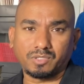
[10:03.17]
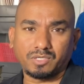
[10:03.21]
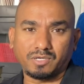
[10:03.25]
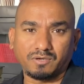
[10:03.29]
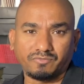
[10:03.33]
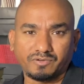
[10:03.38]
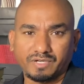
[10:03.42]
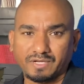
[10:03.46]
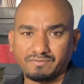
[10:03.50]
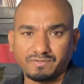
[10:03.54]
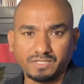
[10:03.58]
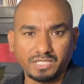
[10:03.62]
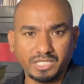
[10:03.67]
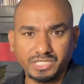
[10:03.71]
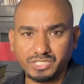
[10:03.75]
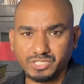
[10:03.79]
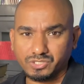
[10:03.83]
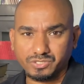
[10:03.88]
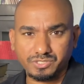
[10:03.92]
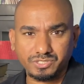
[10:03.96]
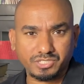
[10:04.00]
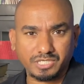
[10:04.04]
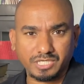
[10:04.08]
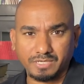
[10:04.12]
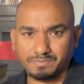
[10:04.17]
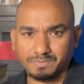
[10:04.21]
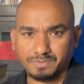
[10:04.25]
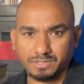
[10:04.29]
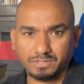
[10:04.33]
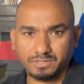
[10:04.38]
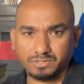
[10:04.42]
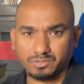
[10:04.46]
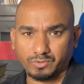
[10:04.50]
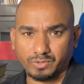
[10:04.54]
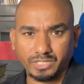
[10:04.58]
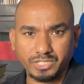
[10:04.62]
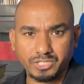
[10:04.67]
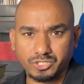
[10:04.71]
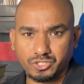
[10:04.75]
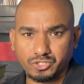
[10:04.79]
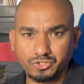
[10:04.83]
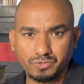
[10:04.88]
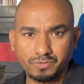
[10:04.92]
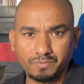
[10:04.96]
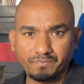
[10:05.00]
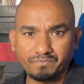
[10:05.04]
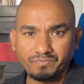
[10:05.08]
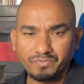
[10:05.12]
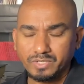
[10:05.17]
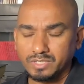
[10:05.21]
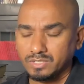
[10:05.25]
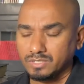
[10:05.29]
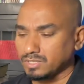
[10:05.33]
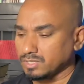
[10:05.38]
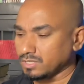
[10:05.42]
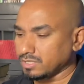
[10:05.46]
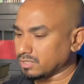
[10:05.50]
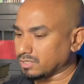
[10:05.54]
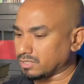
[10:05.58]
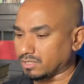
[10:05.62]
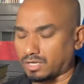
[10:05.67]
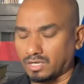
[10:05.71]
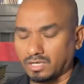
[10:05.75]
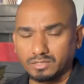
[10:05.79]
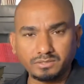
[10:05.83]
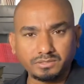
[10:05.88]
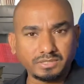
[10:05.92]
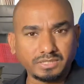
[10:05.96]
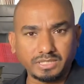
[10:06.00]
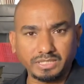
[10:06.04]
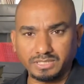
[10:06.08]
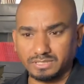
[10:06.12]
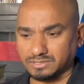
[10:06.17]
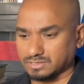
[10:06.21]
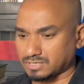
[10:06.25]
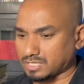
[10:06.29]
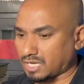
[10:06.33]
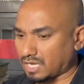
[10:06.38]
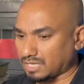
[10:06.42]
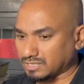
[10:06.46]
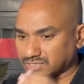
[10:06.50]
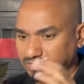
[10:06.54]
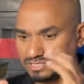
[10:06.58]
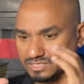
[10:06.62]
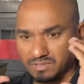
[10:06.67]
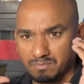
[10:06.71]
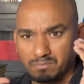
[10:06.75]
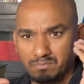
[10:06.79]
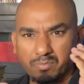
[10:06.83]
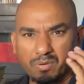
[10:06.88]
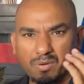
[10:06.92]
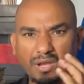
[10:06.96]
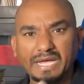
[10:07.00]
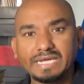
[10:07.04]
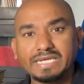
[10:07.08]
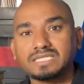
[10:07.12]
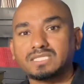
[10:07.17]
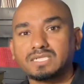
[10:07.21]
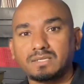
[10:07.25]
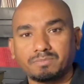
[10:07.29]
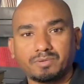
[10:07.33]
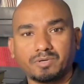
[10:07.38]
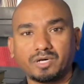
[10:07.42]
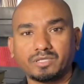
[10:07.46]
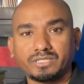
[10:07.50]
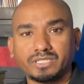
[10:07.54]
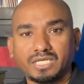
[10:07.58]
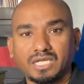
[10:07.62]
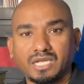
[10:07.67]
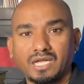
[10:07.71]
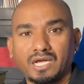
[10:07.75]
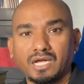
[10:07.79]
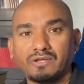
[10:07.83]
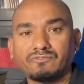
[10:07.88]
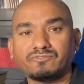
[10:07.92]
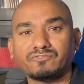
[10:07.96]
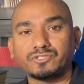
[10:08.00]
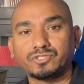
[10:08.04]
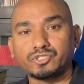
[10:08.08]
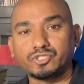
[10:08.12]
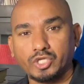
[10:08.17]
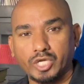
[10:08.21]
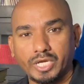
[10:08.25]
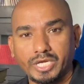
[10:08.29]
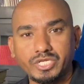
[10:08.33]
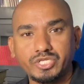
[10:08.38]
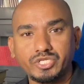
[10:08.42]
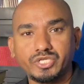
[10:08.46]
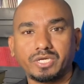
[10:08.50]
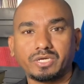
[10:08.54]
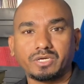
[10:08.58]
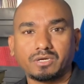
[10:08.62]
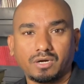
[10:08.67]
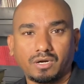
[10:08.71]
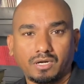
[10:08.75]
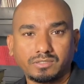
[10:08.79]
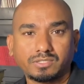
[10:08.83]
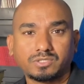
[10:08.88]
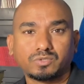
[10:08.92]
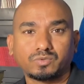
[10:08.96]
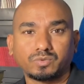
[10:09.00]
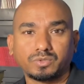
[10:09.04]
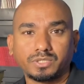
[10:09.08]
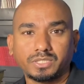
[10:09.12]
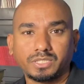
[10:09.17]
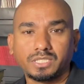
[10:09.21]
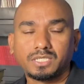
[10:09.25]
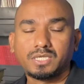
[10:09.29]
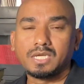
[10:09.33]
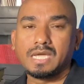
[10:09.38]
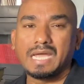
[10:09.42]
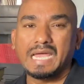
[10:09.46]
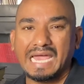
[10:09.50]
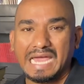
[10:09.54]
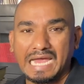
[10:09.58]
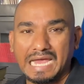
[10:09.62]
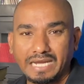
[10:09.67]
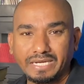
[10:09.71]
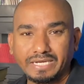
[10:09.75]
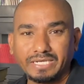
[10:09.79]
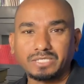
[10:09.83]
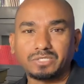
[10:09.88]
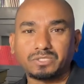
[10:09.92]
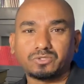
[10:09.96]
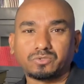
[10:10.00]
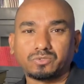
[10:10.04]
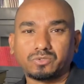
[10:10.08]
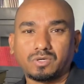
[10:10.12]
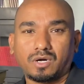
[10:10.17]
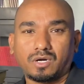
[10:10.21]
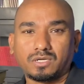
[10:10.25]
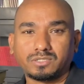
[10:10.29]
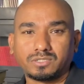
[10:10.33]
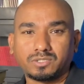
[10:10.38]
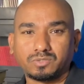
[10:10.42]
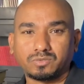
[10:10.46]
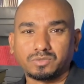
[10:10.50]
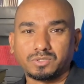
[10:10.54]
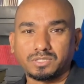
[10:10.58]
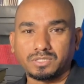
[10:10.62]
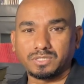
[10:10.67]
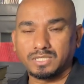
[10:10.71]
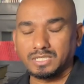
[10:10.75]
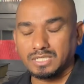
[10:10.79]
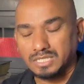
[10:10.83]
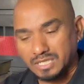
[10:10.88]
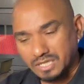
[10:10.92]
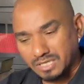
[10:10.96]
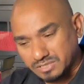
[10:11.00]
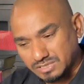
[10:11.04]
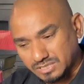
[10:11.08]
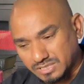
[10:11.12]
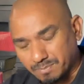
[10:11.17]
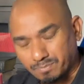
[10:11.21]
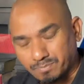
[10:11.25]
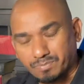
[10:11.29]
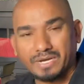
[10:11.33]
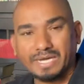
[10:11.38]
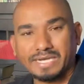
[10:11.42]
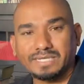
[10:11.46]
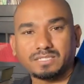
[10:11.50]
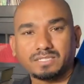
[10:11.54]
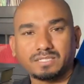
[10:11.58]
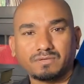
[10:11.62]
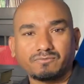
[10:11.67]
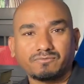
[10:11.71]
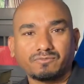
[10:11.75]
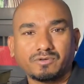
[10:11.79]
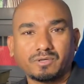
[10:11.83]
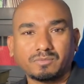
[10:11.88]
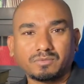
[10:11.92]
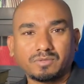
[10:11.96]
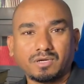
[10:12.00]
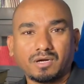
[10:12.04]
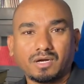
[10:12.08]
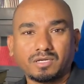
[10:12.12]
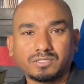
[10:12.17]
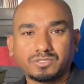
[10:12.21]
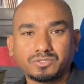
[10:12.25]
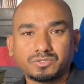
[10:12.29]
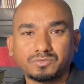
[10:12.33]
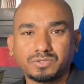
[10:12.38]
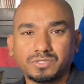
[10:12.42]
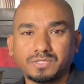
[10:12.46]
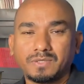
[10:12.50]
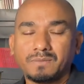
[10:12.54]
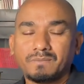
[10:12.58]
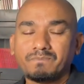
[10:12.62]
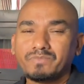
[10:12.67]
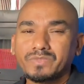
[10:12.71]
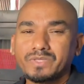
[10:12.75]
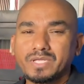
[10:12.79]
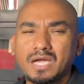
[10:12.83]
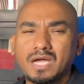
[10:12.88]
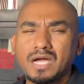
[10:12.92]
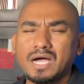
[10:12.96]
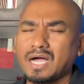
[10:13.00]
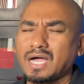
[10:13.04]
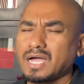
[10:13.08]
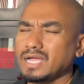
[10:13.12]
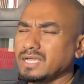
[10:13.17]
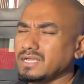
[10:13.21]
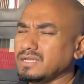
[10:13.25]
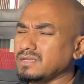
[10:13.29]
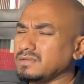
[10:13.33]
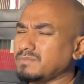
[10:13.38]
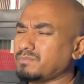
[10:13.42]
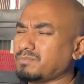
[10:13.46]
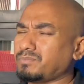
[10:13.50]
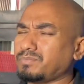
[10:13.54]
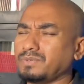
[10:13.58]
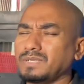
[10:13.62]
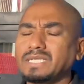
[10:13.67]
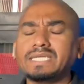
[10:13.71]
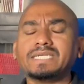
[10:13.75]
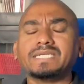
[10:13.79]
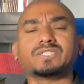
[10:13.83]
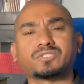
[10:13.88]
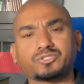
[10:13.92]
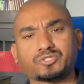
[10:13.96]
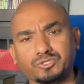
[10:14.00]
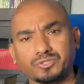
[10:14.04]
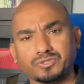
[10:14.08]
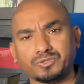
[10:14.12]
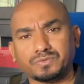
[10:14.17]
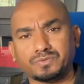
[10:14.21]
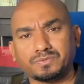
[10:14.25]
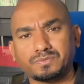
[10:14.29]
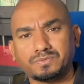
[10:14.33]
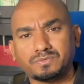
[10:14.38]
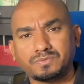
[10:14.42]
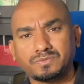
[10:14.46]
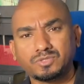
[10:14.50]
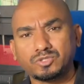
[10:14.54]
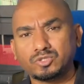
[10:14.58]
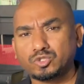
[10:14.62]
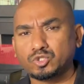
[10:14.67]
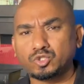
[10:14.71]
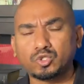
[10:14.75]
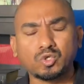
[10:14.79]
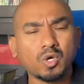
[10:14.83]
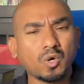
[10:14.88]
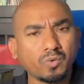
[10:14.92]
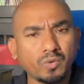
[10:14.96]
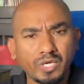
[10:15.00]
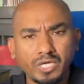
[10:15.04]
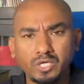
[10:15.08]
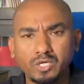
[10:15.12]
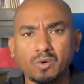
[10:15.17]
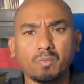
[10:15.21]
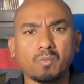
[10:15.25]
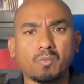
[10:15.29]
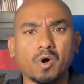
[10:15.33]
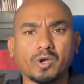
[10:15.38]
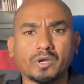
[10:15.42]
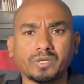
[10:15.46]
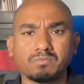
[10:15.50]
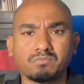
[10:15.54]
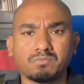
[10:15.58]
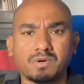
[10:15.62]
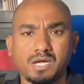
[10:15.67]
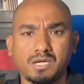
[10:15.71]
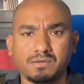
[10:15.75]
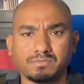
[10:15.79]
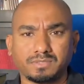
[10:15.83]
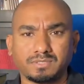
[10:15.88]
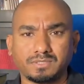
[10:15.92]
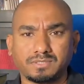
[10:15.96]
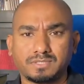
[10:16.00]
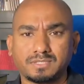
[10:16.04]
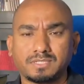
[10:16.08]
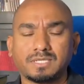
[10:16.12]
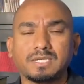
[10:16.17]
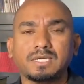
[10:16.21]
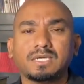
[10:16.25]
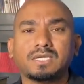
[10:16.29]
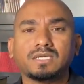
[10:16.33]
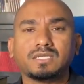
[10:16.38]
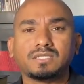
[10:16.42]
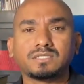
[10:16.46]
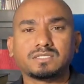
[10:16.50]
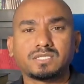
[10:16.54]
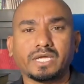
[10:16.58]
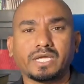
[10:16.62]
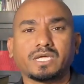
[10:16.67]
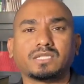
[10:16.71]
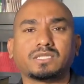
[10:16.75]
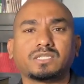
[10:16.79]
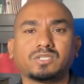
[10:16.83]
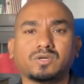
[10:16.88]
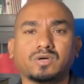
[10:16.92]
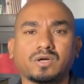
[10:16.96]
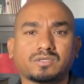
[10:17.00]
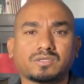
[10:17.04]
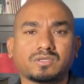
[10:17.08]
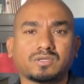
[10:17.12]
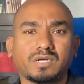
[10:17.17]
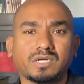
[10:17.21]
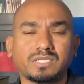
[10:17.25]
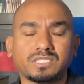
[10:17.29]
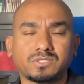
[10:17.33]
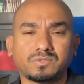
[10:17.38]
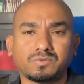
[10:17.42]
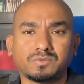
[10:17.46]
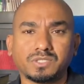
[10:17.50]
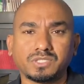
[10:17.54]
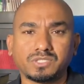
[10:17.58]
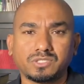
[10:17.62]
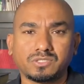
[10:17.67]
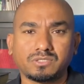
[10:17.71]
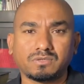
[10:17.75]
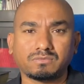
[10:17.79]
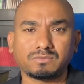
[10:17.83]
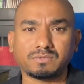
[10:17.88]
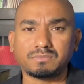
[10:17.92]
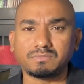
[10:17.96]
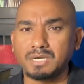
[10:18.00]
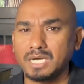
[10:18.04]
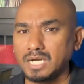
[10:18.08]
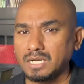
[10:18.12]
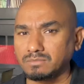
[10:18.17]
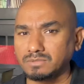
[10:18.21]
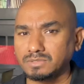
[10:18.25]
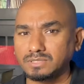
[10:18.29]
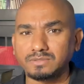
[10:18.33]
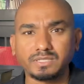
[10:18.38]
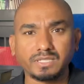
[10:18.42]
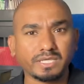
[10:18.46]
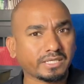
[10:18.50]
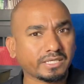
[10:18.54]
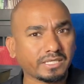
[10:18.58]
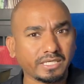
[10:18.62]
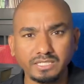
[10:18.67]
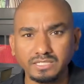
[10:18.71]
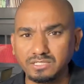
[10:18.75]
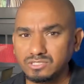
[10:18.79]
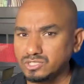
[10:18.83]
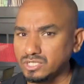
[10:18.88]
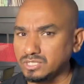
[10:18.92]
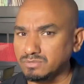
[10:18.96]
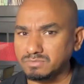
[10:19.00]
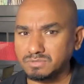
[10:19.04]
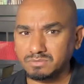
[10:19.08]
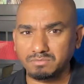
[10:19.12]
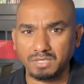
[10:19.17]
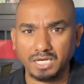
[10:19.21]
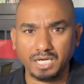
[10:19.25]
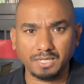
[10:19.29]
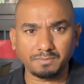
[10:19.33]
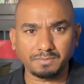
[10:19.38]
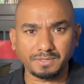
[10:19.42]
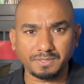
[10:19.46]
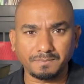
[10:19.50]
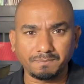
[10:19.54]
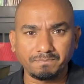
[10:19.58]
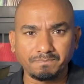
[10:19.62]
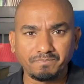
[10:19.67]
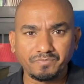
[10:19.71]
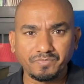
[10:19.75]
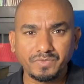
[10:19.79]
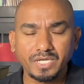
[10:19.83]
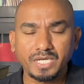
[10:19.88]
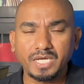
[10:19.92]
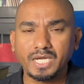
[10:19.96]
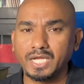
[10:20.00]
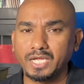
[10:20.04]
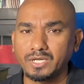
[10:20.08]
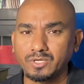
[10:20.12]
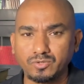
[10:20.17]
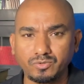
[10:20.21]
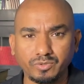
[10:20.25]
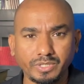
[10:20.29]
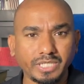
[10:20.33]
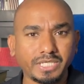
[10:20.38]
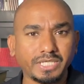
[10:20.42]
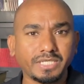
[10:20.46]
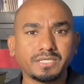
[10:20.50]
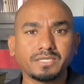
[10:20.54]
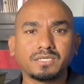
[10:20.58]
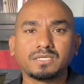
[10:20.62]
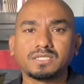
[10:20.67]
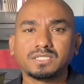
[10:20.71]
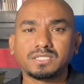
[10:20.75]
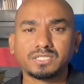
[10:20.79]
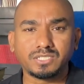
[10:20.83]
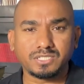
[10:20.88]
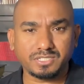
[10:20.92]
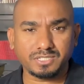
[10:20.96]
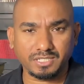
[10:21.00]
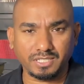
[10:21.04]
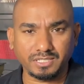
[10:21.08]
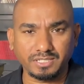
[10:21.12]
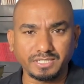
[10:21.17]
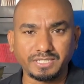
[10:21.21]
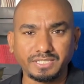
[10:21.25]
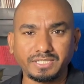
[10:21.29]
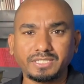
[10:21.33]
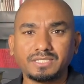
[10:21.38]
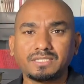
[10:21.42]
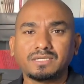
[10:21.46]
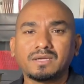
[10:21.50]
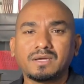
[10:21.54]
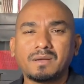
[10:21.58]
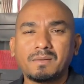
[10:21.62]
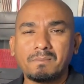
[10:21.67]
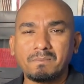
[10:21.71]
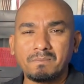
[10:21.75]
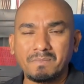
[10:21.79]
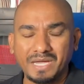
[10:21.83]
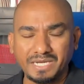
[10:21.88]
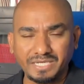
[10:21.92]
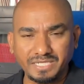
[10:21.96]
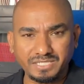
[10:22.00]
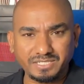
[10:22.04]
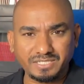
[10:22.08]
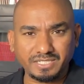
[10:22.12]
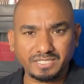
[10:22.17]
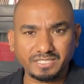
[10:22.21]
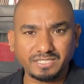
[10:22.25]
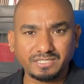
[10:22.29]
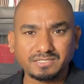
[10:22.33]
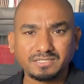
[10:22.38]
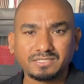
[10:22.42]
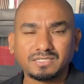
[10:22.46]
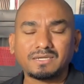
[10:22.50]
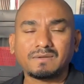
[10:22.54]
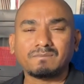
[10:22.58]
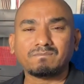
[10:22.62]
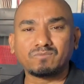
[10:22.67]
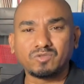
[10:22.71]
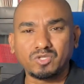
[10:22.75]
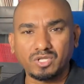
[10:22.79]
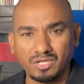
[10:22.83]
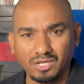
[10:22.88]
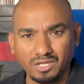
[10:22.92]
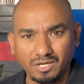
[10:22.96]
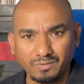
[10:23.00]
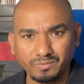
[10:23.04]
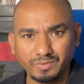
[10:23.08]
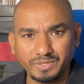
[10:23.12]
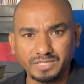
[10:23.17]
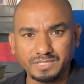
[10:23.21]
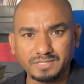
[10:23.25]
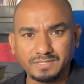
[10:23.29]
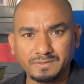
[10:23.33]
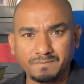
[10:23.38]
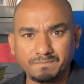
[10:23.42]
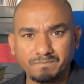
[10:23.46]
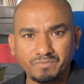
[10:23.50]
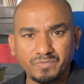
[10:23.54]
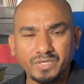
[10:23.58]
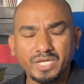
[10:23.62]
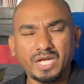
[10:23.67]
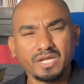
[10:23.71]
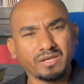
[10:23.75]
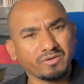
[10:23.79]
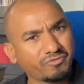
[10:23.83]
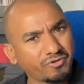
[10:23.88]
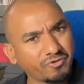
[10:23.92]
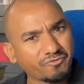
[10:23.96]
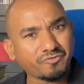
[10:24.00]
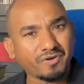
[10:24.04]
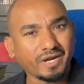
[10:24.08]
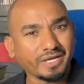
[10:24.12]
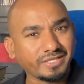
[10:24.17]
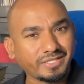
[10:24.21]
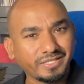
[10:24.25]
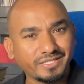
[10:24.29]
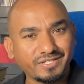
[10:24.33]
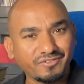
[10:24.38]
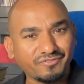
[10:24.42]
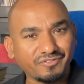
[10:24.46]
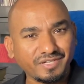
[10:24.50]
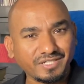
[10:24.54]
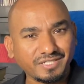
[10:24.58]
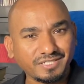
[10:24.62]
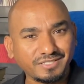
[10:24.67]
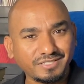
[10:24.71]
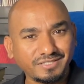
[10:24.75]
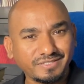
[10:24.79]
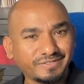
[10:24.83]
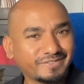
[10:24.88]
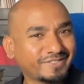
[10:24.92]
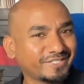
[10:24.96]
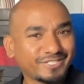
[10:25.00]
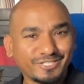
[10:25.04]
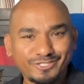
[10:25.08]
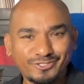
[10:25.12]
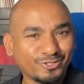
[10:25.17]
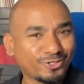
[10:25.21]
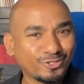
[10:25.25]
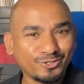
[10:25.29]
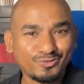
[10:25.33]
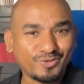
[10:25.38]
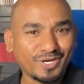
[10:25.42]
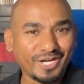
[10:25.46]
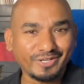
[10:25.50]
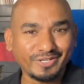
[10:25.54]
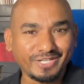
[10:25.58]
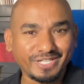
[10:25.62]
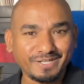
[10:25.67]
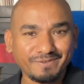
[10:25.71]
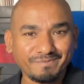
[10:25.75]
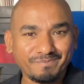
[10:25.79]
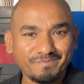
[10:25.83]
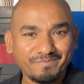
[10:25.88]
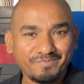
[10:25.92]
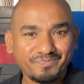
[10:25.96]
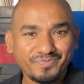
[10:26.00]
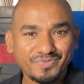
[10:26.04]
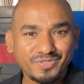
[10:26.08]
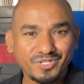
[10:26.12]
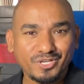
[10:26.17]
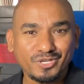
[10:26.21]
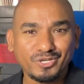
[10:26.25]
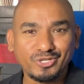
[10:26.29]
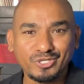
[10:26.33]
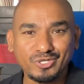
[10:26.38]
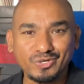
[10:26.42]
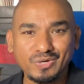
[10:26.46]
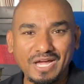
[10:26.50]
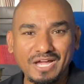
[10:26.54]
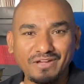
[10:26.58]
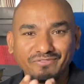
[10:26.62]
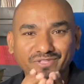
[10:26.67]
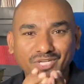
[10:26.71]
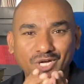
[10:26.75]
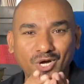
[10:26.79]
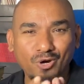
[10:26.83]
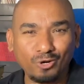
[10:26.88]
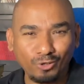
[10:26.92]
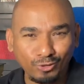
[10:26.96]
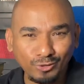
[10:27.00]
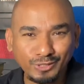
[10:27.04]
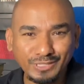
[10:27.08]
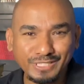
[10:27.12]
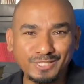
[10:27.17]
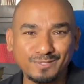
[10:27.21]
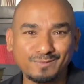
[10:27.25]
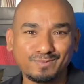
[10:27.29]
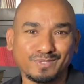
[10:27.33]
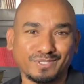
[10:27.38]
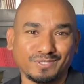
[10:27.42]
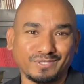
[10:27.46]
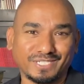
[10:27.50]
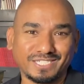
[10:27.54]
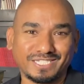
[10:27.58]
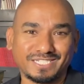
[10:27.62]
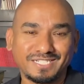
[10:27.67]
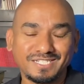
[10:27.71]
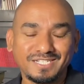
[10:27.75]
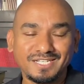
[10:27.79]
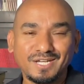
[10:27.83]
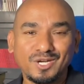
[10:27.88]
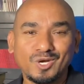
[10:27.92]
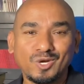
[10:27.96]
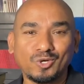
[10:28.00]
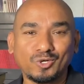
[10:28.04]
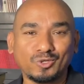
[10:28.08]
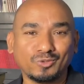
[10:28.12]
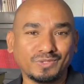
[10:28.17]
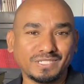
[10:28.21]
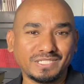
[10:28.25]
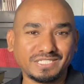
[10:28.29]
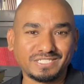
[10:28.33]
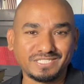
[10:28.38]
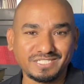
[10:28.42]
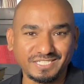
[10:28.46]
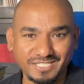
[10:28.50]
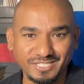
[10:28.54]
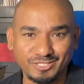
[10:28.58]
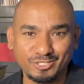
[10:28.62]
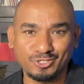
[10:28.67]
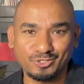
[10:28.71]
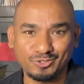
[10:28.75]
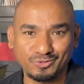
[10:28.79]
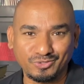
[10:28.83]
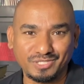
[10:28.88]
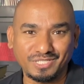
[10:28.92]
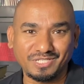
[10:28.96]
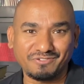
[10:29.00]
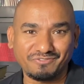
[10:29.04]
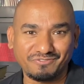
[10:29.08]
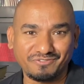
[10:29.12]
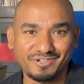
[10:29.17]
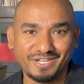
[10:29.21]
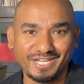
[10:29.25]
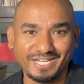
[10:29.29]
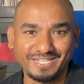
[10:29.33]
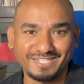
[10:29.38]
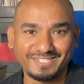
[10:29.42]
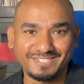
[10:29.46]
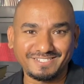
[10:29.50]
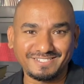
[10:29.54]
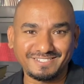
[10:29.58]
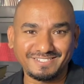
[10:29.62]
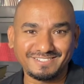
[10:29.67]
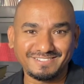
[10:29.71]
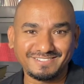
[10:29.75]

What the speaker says: of Revelation chapter 22, God is casting plagues upon their life for changing God's word, adding to God's word, subtracting from God's word. I plead to you, throw away your modern Bibles. Take the authorized version of the Bible, the King James Bible, and read, study, meditate, love it. And if you find it difficult, don't worry. You have the Holy Spirit who will teach you, dear friend.